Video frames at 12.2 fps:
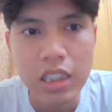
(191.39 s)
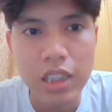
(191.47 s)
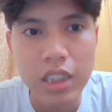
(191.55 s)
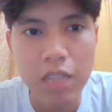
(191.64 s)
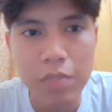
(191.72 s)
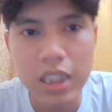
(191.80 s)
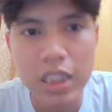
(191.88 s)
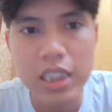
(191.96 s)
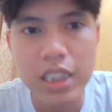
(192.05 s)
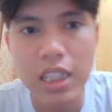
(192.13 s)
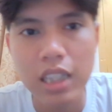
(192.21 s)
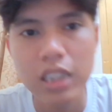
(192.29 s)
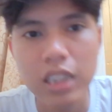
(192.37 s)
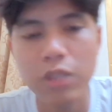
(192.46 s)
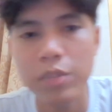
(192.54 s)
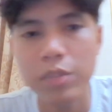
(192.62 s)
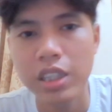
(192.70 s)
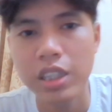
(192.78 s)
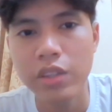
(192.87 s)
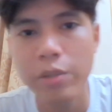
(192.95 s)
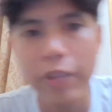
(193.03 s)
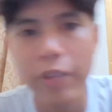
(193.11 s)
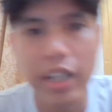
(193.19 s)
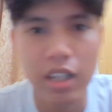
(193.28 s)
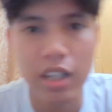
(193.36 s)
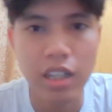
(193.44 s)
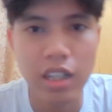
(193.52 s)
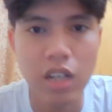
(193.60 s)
takbir in starting the obligatory prayer.